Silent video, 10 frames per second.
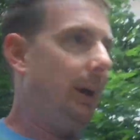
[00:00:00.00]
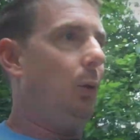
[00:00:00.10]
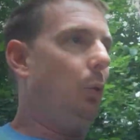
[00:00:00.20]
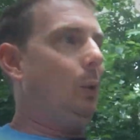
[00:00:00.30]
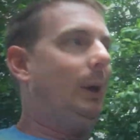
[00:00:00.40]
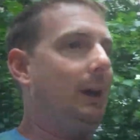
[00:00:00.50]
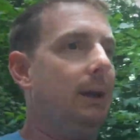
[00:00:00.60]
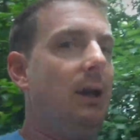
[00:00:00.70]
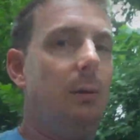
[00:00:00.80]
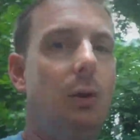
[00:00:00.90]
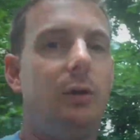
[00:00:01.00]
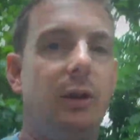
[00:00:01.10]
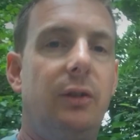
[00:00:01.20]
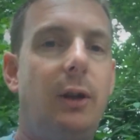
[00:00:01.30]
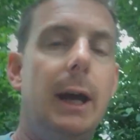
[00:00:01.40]
in a weird
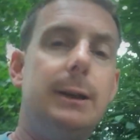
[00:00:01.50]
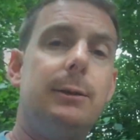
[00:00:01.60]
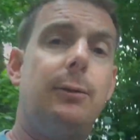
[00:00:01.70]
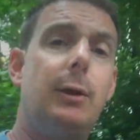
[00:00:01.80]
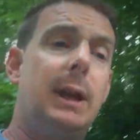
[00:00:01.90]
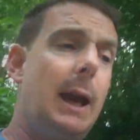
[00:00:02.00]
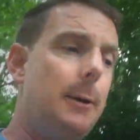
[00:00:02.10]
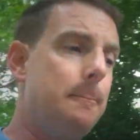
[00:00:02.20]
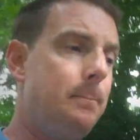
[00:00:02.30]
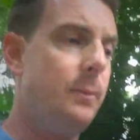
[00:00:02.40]
hypnotic state and freak out.